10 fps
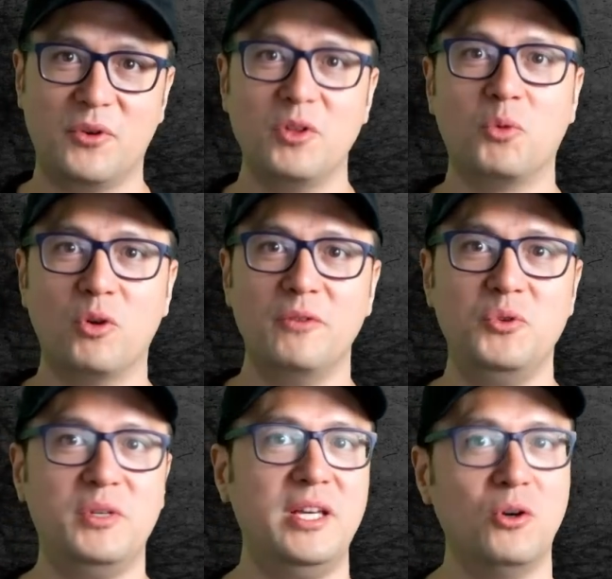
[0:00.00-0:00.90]
Furthermore,
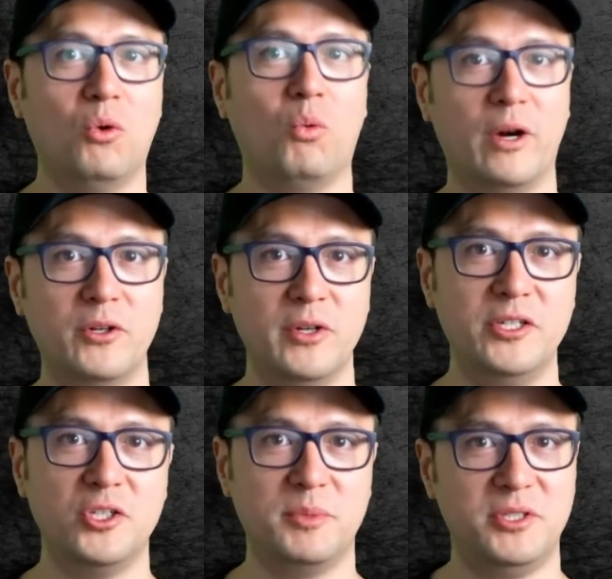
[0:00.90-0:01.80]
if you kill 1
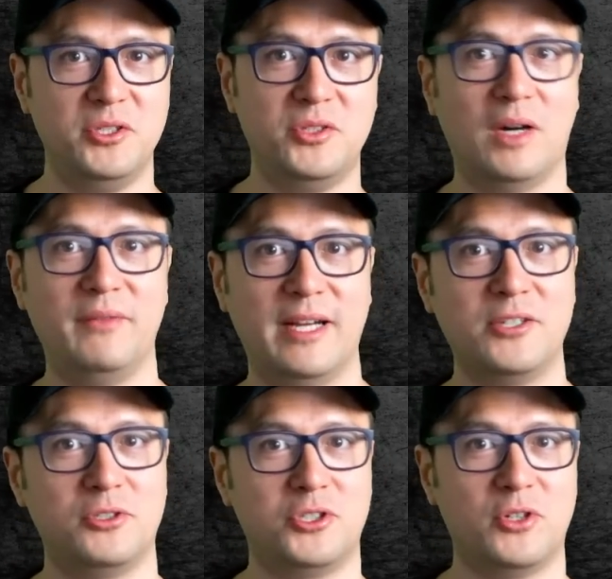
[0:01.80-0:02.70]
creature but you still have an
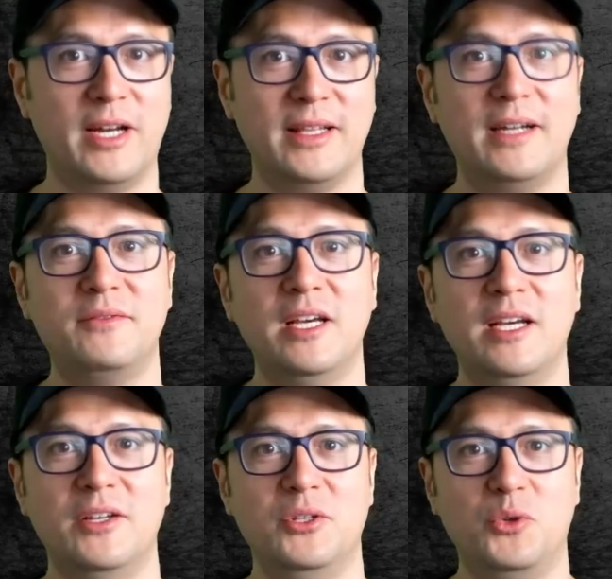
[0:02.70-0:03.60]
extra strike left,
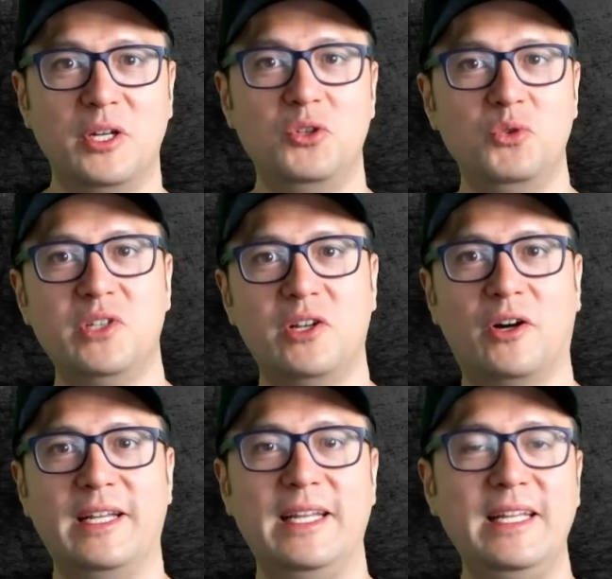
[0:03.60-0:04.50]
you can use it
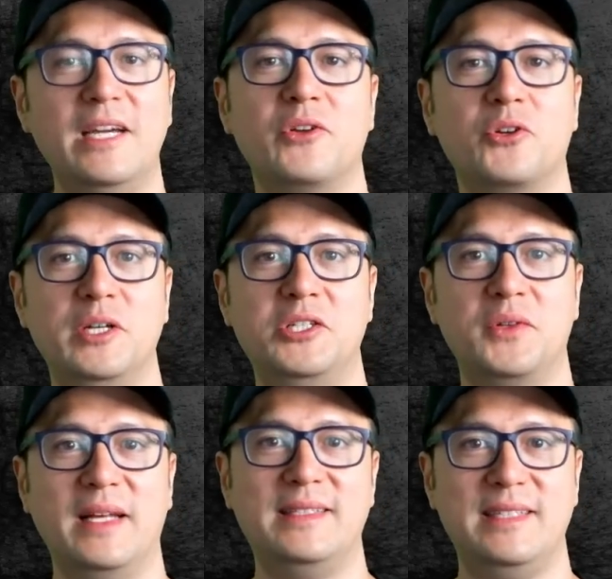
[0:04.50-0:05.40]
on any other
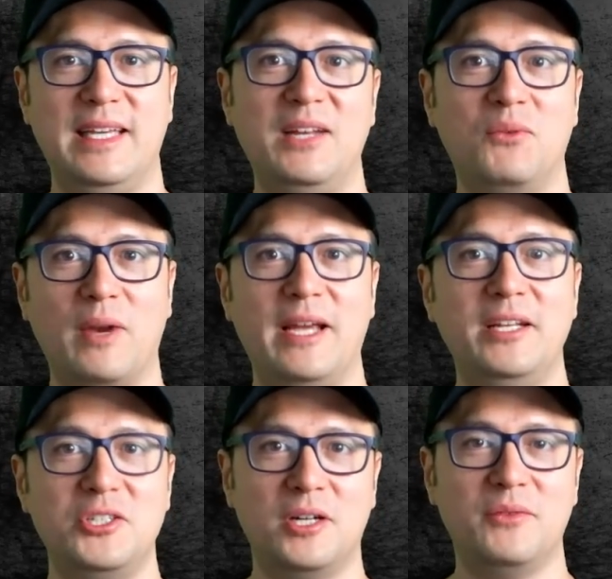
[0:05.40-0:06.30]
creature that's in
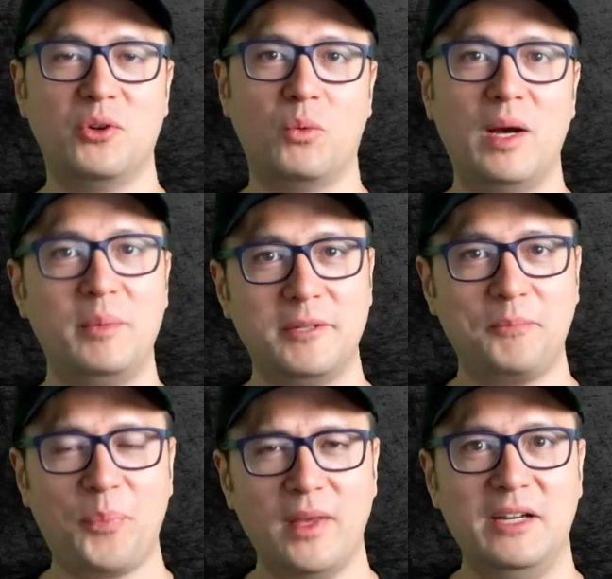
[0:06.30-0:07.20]
range of your
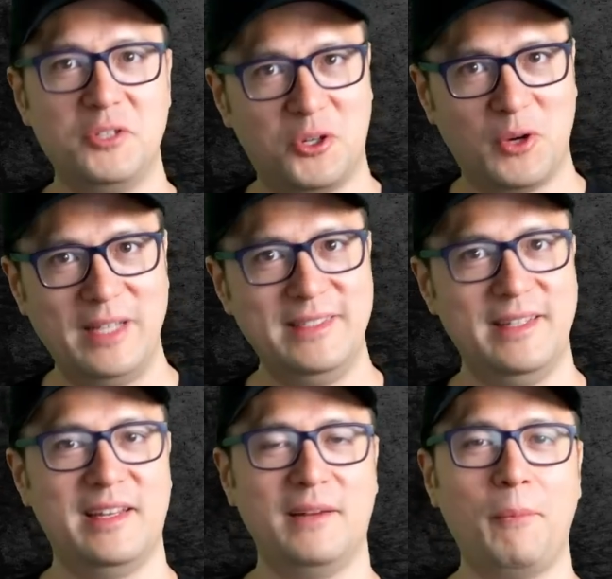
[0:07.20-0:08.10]
weapon. Here's the crazy
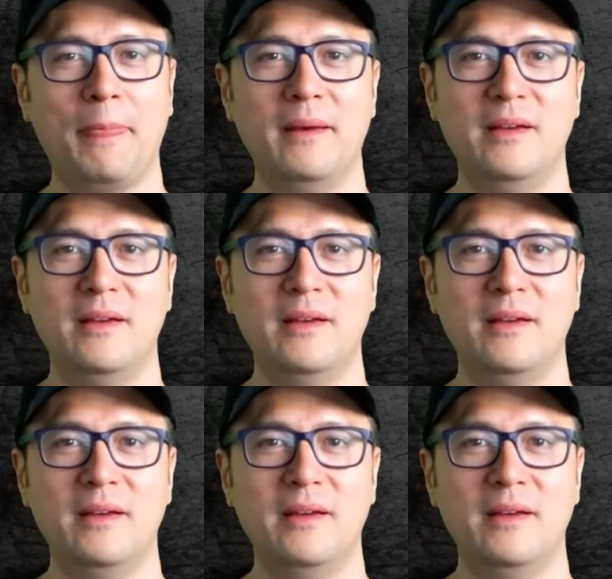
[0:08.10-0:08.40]
thing.